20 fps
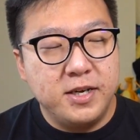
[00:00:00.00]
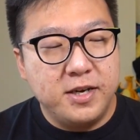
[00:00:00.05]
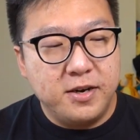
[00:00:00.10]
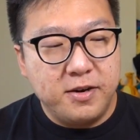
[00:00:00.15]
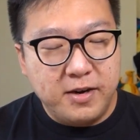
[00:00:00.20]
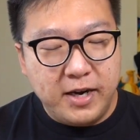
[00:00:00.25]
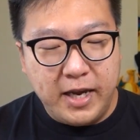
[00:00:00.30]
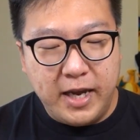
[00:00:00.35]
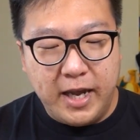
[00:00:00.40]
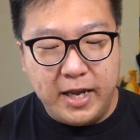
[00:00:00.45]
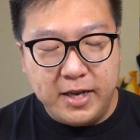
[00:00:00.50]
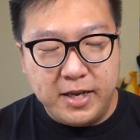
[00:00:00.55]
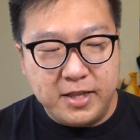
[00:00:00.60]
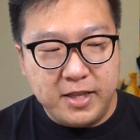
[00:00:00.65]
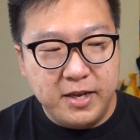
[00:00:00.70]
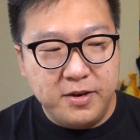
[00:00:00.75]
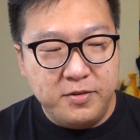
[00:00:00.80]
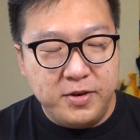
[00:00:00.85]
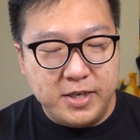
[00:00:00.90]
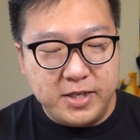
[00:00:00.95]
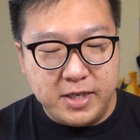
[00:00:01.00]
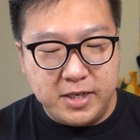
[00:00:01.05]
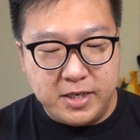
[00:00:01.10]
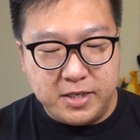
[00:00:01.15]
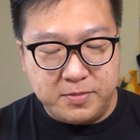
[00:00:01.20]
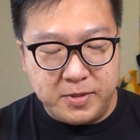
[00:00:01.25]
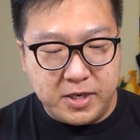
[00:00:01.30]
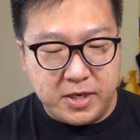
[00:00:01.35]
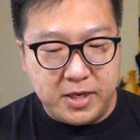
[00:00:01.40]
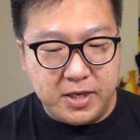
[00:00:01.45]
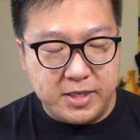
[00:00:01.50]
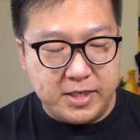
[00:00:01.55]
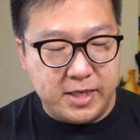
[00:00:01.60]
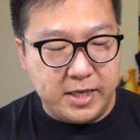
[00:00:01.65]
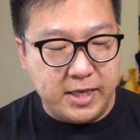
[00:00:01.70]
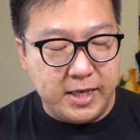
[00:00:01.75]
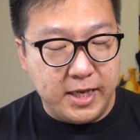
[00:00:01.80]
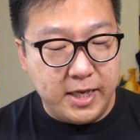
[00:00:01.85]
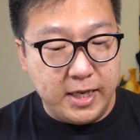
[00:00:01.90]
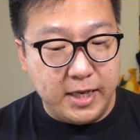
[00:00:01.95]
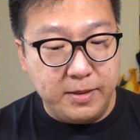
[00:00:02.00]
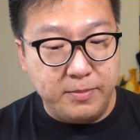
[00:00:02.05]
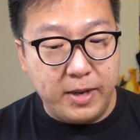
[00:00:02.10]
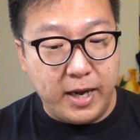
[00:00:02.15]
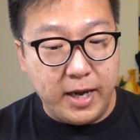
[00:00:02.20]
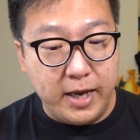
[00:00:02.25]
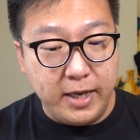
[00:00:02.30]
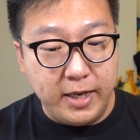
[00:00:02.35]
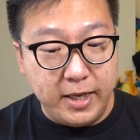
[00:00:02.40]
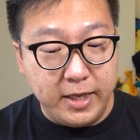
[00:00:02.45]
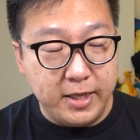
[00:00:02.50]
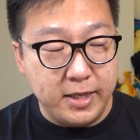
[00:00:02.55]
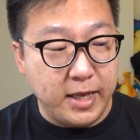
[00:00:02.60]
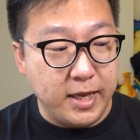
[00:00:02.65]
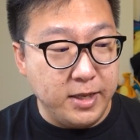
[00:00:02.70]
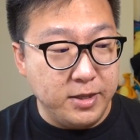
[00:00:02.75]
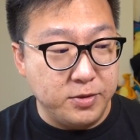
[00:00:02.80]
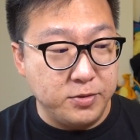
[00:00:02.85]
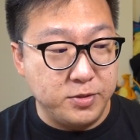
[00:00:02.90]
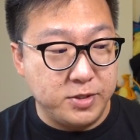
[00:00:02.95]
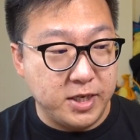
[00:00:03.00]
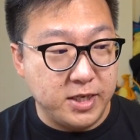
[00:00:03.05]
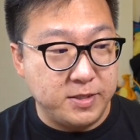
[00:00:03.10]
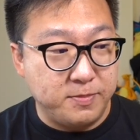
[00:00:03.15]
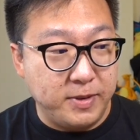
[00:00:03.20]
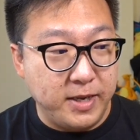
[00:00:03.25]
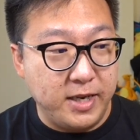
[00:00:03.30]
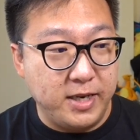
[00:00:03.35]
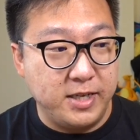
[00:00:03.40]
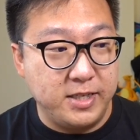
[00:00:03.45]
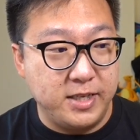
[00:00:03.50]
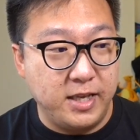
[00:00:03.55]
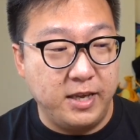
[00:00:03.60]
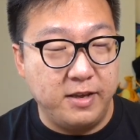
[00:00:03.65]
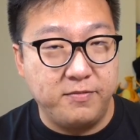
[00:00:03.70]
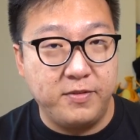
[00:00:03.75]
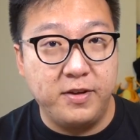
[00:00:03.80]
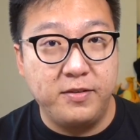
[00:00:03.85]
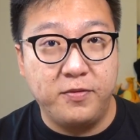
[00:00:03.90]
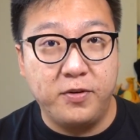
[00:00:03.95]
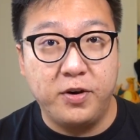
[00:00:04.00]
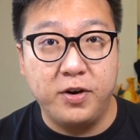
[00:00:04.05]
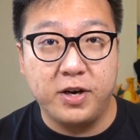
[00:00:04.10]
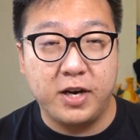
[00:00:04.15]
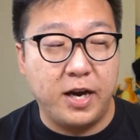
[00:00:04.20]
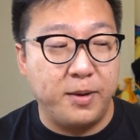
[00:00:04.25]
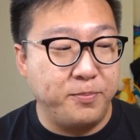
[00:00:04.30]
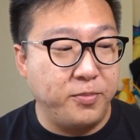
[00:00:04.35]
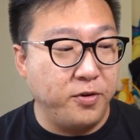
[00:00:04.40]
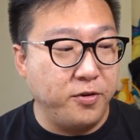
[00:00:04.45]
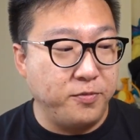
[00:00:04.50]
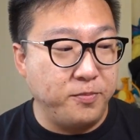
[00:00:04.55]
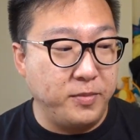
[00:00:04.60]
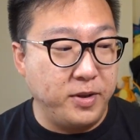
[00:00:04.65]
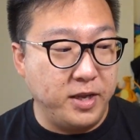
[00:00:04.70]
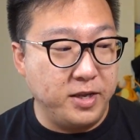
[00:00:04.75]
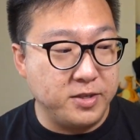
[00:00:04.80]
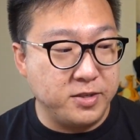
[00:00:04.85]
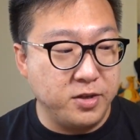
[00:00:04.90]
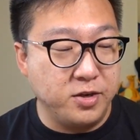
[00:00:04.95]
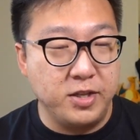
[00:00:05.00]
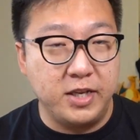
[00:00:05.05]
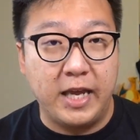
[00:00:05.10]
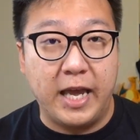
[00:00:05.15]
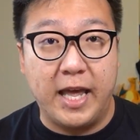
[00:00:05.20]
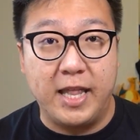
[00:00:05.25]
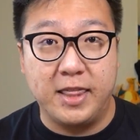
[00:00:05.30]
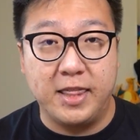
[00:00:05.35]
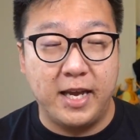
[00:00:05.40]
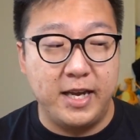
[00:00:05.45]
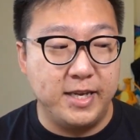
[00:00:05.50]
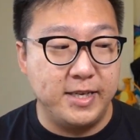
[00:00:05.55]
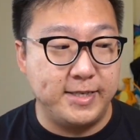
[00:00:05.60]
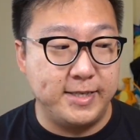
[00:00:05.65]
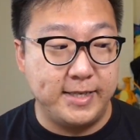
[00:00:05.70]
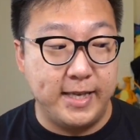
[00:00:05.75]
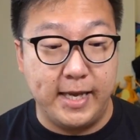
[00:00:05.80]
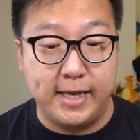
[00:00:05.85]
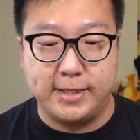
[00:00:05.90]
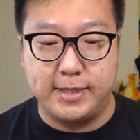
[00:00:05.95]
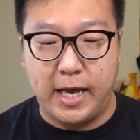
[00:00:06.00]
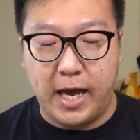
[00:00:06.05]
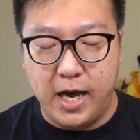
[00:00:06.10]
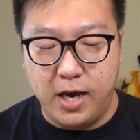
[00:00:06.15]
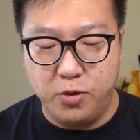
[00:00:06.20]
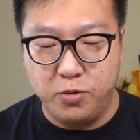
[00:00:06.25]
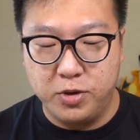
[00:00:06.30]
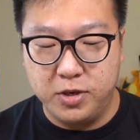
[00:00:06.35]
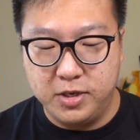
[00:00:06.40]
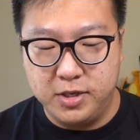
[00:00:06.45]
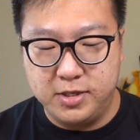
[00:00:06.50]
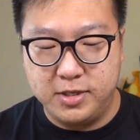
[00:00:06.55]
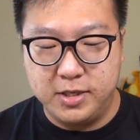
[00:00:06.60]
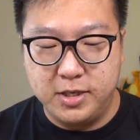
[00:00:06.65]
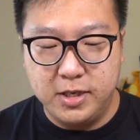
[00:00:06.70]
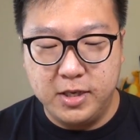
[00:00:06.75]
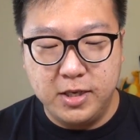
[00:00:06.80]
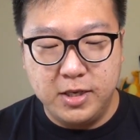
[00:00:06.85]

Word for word: Alright, and the third reason is because um, I intend to just play this event for a couple of minutes, not the entire 6 hours.